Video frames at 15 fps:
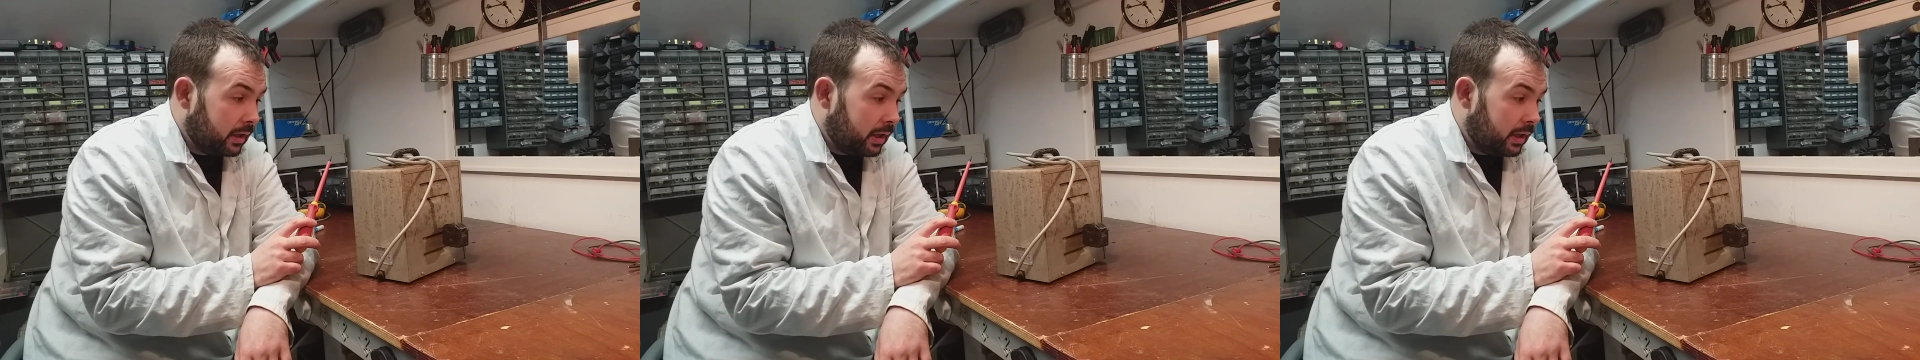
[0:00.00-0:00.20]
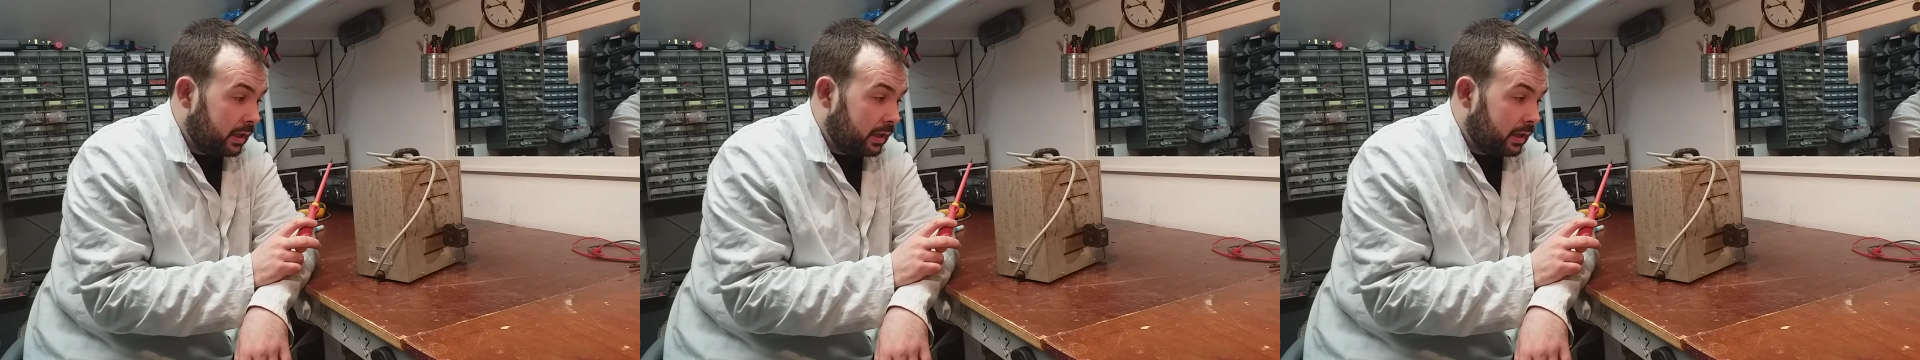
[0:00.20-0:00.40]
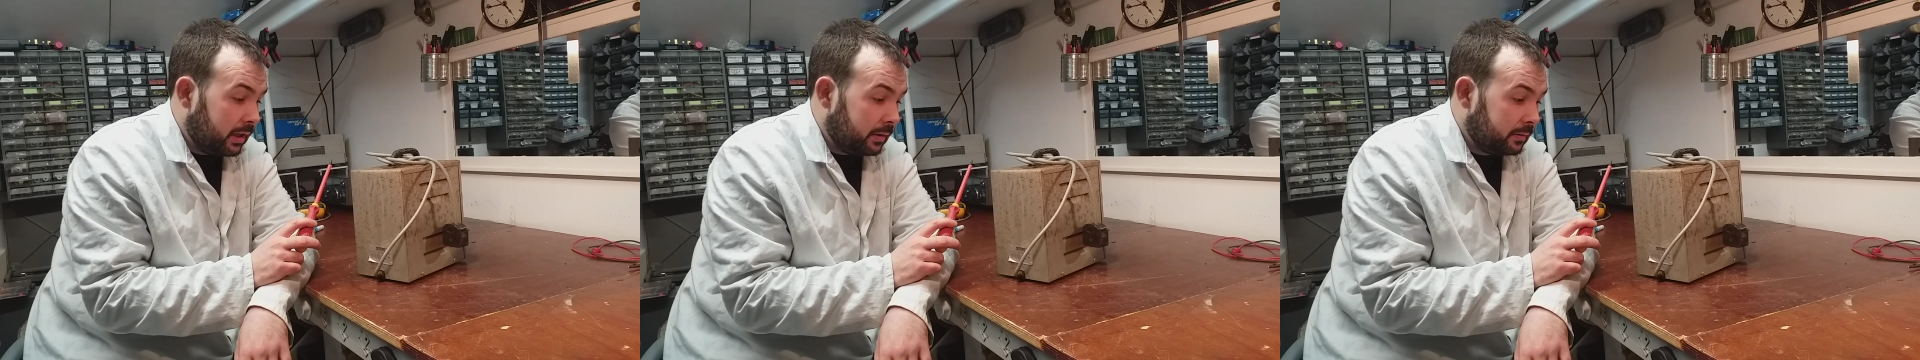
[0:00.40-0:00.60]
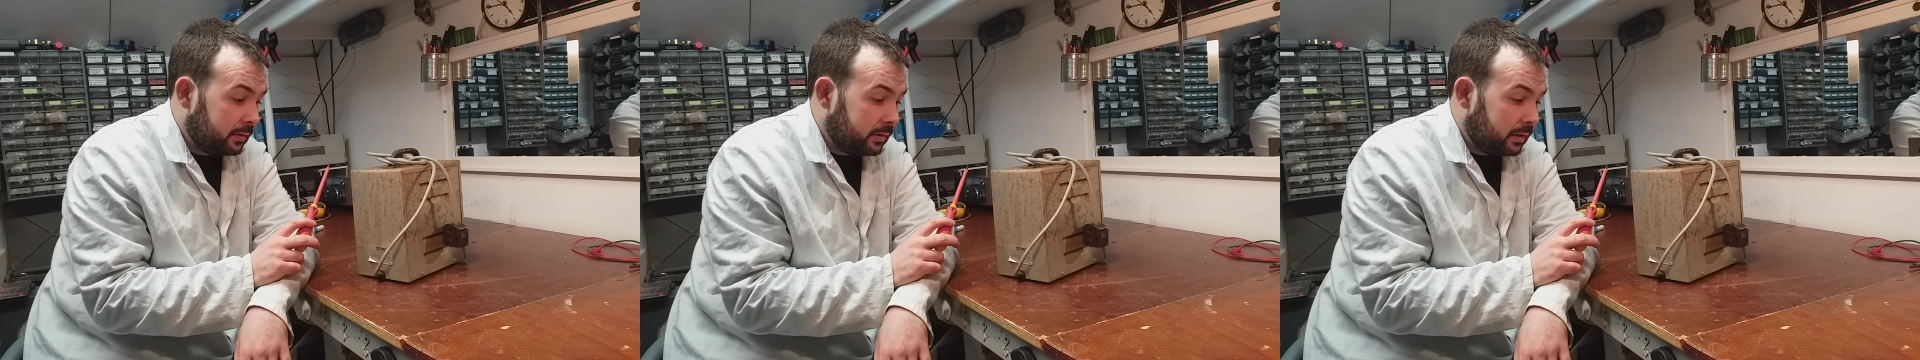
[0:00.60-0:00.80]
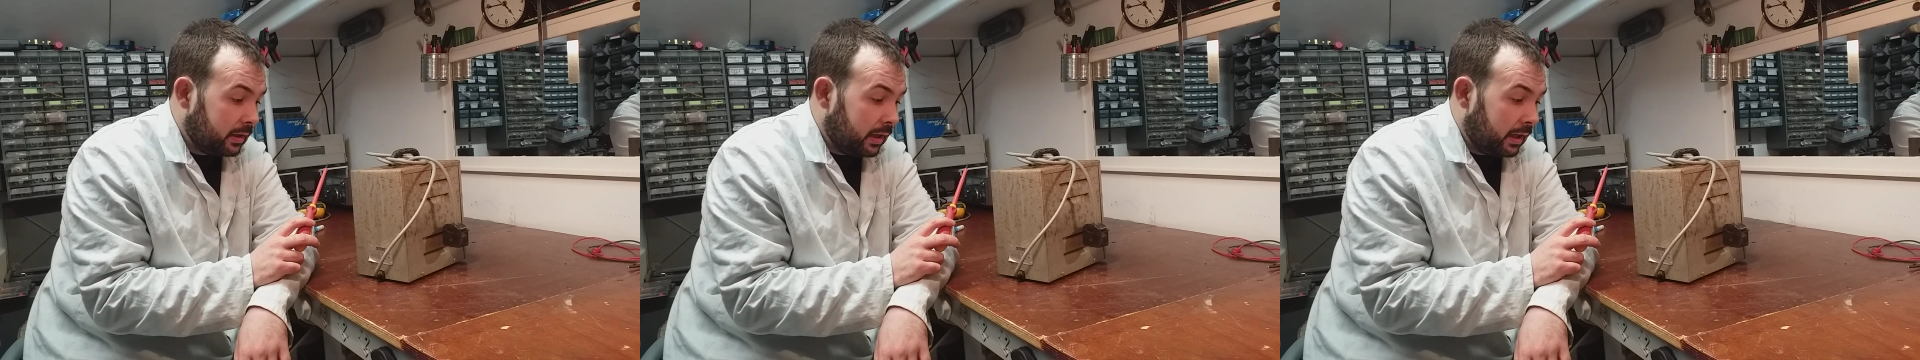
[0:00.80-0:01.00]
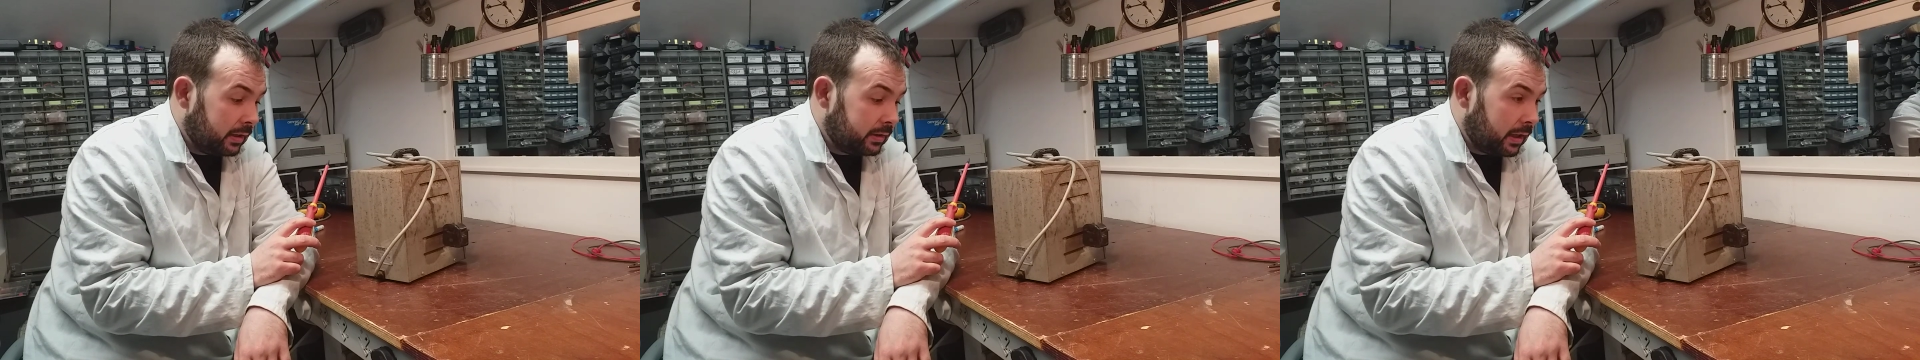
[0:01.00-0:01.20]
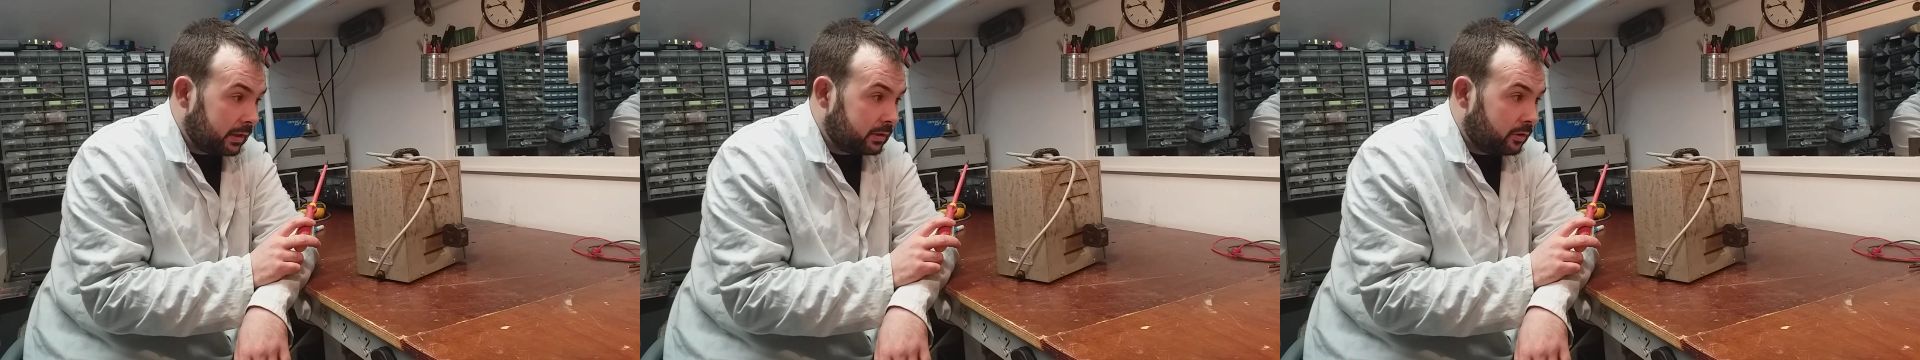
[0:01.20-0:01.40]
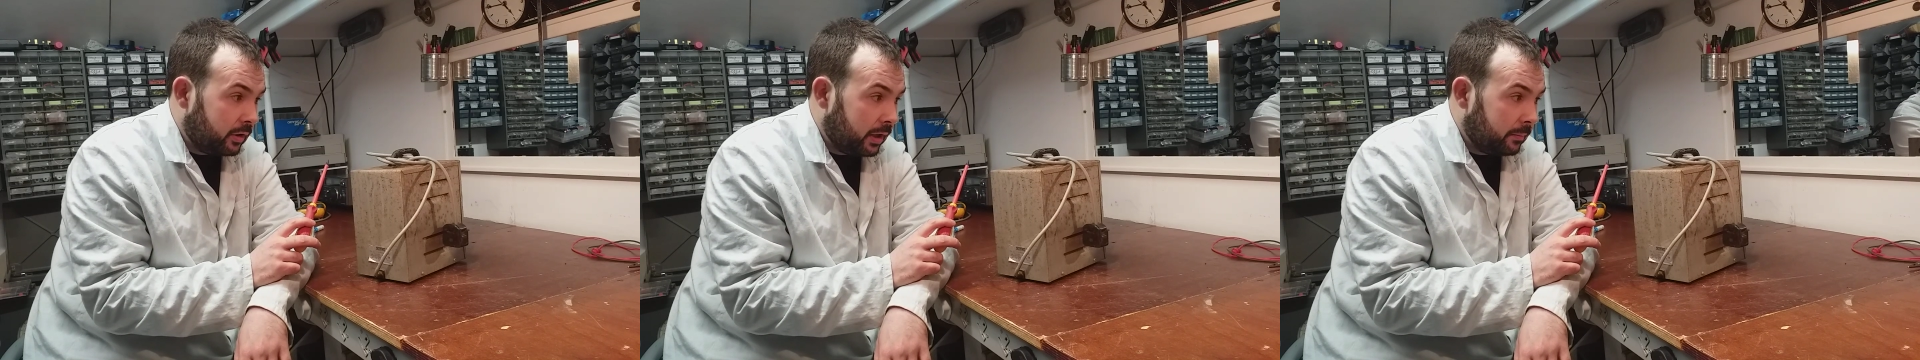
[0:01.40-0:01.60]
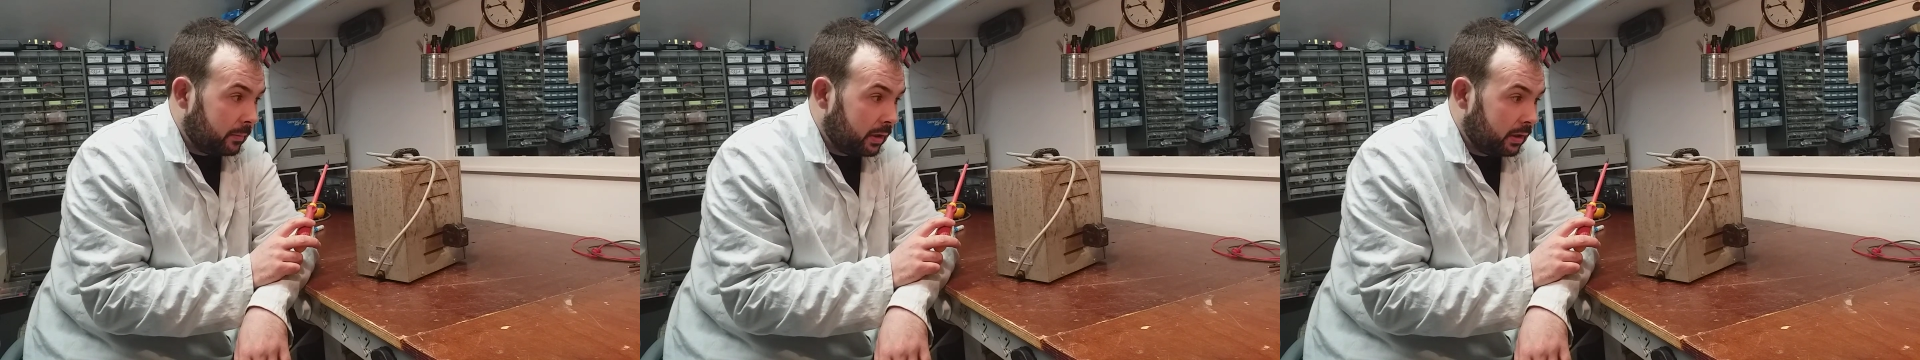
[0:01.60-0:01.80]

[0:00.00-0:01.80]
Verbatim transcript: uh, at that time.